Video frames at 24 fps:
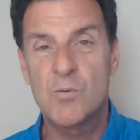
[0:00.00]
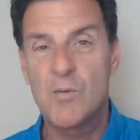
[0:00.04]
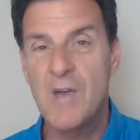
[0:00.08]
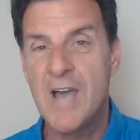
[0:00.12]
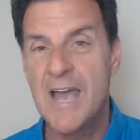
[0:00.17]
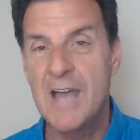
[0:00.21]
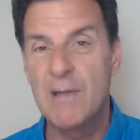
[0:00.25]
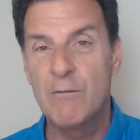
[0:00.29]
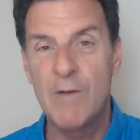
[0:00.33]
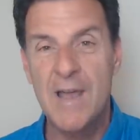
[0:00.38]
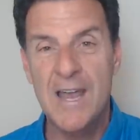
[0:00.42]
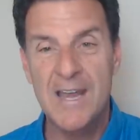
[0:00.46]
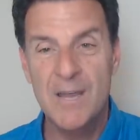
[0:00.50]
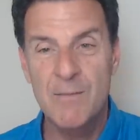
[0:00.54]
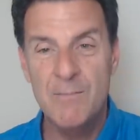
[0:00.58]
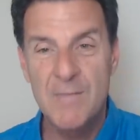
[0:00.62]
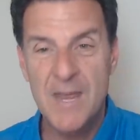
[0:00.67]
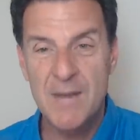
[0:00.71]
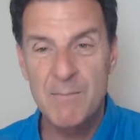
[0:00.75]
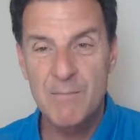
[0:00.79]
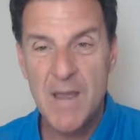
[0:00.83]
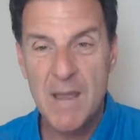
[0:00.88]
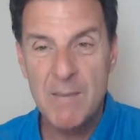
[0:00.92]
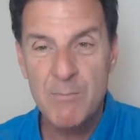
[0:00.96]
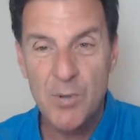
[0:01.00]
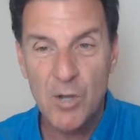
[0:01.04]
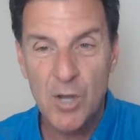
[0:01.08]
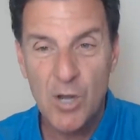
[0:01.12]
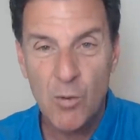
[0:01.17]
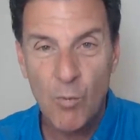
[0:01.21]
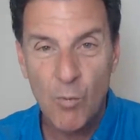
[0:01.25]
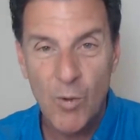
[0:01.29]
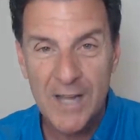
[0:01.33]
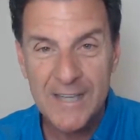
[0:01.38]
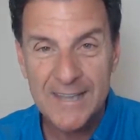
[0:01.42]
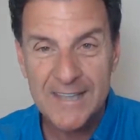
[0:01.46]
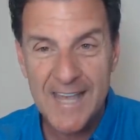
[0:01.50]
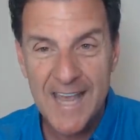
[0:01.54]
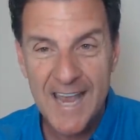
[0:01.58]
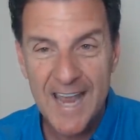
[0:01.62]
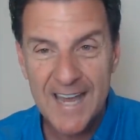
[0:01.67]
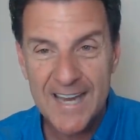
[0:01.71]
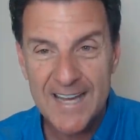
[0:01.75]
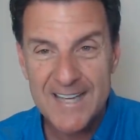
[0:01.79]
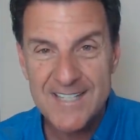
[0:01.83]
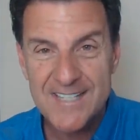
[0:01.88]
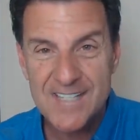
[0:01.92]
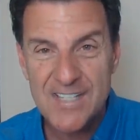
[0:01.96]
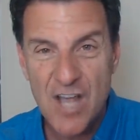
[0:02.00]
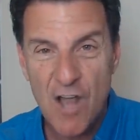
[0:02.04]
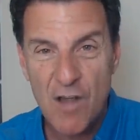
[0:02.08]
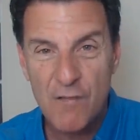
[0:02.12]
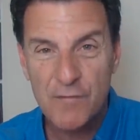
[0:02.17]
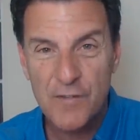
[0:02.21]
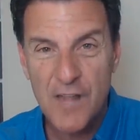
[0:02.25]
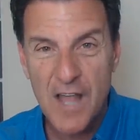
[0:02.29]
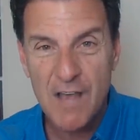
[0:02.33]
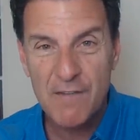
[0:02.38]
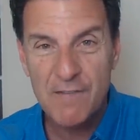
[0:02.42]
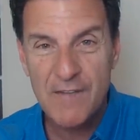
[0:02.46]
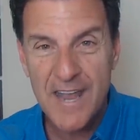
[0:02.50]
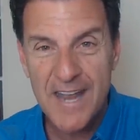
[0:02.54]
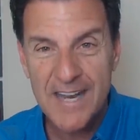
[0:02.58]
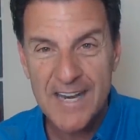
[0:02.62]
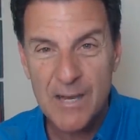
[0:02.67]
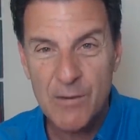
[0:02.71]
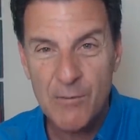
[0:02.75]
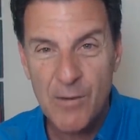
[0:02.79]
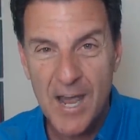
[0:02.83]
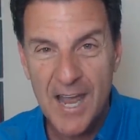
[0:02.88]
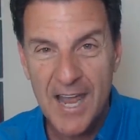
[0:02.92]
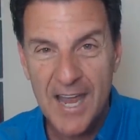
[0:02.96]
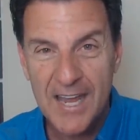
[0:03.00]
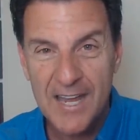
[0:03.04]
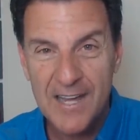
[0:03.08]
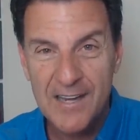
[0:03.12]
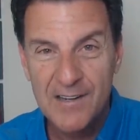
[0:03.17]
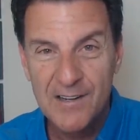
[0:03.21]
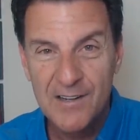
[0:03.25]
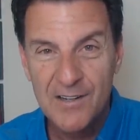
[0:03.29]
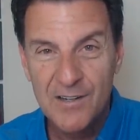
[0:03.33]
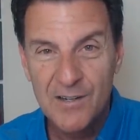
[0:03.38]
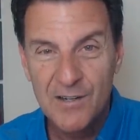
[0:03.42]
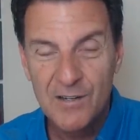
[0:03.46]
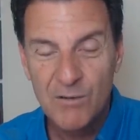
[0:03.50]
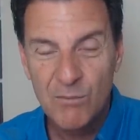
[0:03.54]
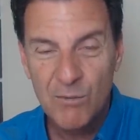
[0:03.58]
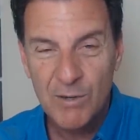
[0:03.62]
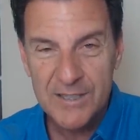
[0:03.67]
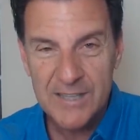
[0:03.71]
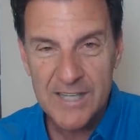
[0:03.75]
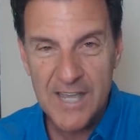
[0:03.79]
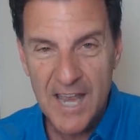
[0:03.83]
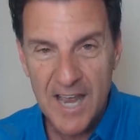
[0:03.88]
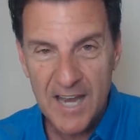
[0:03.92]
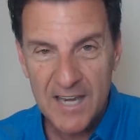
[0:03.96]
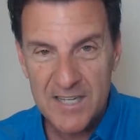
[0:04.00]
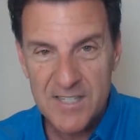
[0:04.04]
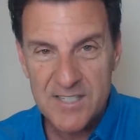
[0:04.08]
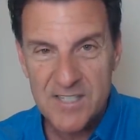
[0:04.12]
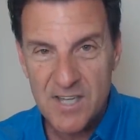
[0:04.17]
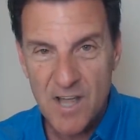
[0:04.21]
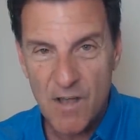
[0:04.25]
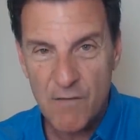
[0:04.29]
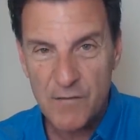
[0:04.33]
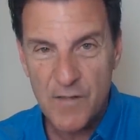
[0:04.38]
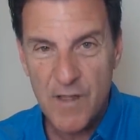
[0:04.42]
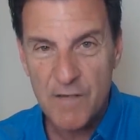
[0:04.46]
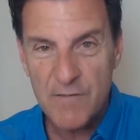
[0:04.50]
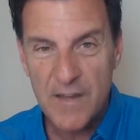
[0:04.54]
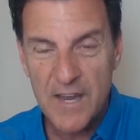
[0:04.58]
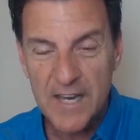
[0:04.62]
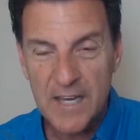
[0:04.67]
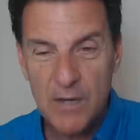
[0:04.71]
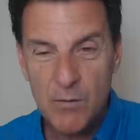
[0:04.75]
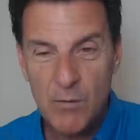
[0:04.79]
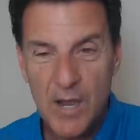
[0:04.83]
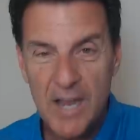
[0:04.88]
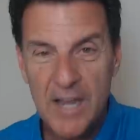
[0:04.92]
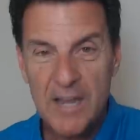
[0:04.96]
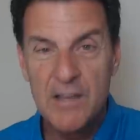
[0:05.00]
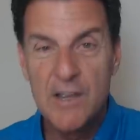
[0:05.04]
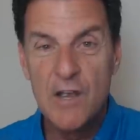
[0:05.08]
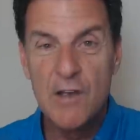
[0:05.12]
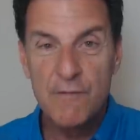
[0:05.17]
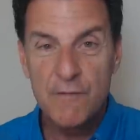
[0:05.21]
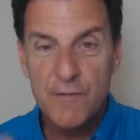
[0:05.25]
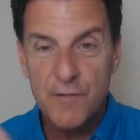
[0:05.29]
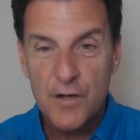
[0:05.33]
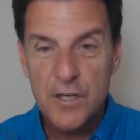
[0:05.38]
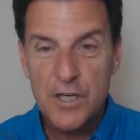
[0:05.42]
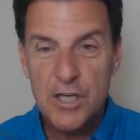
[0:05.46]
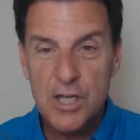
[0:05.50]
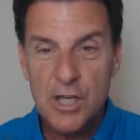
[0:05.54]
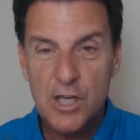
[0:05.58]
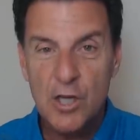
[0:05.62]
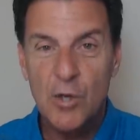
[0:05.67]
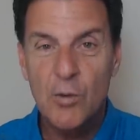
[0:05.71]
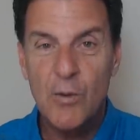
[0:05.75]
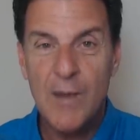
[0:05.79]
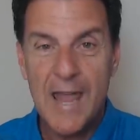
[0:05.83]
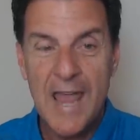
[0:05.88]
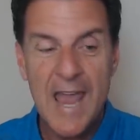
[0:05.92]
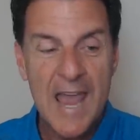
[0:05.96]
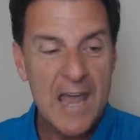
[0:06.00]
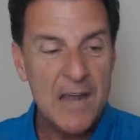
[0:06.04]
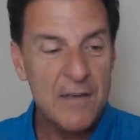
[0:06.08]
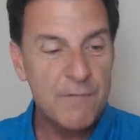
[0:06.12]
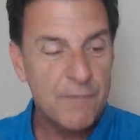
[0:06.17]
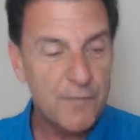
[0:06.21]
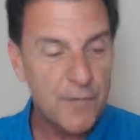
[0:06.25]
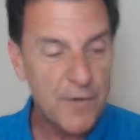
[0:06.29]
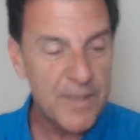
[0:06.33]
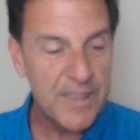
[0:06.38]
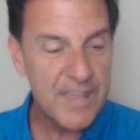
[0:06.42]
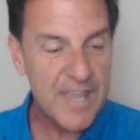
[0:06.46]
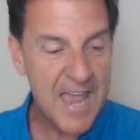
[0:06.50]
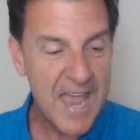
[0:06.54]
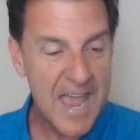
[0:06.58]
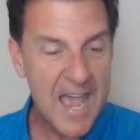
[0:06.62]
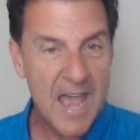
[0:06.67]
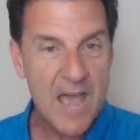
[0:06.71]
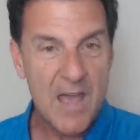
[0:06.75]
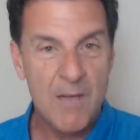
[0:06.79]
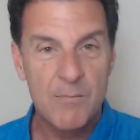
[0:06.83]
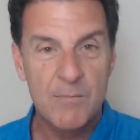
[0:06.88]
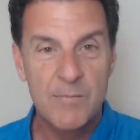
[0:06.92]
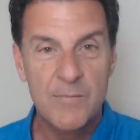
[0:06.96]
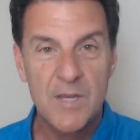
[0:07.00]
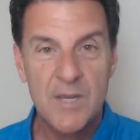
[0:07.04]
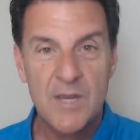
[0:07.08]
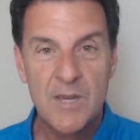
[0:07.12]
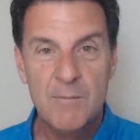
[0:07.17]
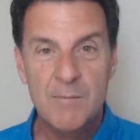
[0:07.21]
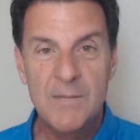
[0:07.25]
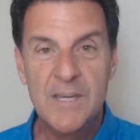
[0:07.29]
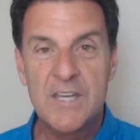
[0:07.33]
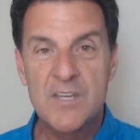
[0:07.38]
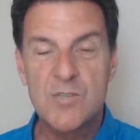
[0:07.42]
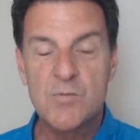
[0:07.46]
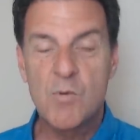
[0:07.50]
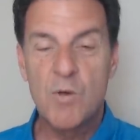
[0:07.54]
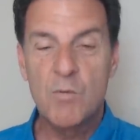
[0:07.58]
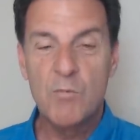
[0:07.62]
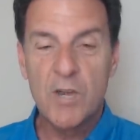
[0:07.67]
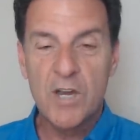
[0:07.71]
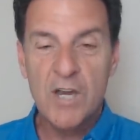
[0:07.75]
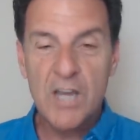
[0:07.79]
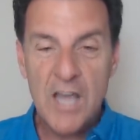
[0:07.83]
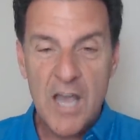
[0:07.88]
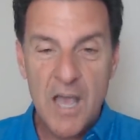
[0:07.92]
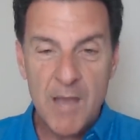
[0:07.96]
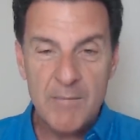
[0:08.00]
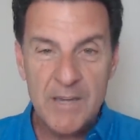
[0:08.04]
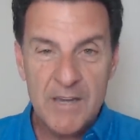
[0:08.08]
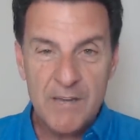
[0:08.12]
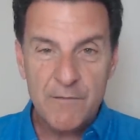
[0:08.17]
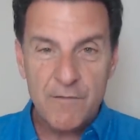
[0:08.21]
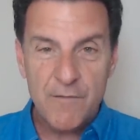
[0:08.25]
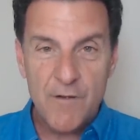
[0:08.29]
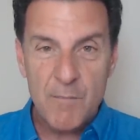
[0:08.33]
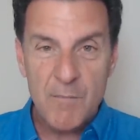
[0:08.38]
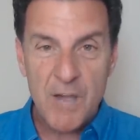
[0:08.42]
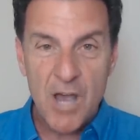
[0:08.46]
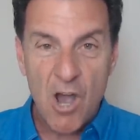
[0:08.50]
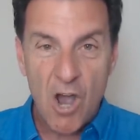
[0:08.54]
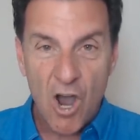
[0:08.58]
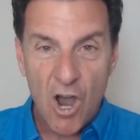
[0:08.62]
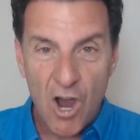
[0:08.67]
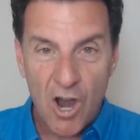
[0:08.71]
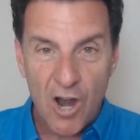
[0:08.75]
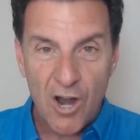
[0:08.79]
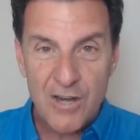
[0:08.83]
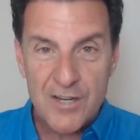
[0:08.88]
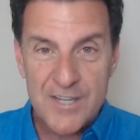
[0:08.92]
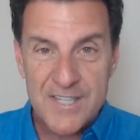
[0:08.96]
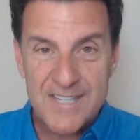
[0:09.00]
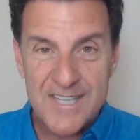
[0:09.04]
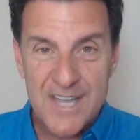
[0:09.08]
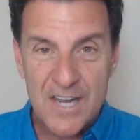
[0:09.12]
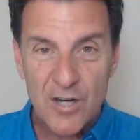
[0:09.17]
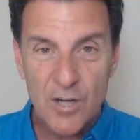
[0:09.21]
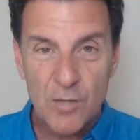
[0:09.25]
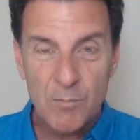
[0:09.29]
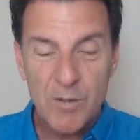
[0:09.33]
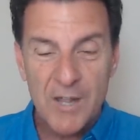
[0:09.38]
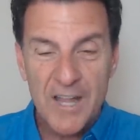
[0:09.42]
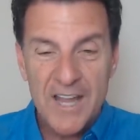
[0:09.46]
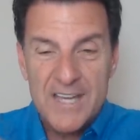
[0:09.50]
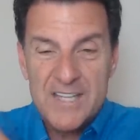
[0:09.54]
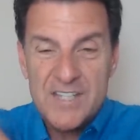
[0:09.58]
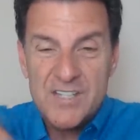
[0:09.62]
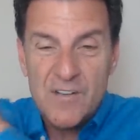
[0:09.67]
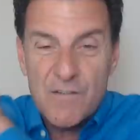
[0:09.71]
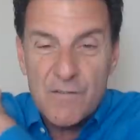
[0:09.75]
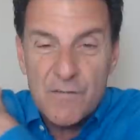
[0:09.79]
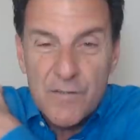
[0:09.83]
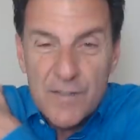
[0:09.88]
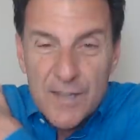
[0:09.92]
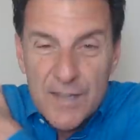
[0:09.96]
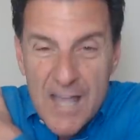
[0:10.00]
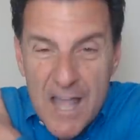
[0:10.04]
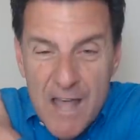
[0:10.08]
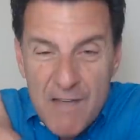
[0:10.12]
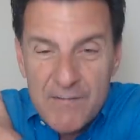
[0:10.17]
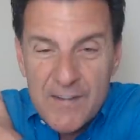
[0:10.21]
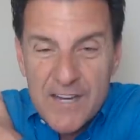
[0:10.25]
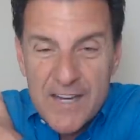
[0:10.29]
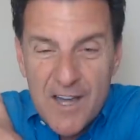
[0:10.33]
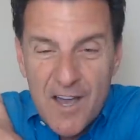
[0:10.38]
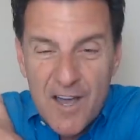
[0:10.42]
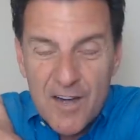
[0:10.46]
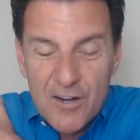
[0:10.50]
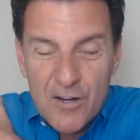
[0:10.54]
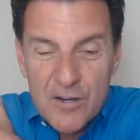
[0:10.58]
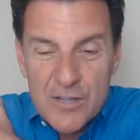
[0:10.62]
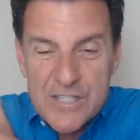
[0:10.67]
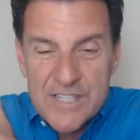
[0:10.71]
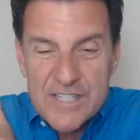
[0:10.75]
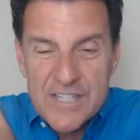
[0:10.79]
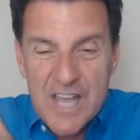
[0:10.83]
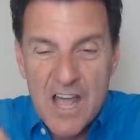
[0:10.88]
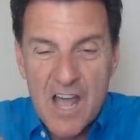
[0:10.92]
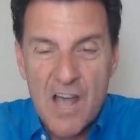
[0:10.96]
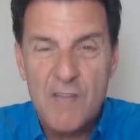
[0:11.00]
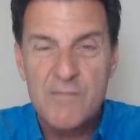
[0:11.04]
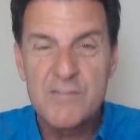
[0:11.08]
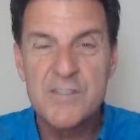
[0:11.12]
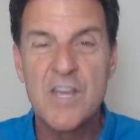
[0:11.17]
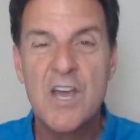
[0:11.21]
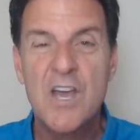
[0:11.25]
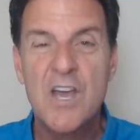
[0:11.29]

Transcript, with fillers: why I recommend my book, What the Heck is Self-Love Anyway? What the Heck is Self-Love Anyway? For you and for them. Because when we're coming from a heart-centered place of loving on ourselves,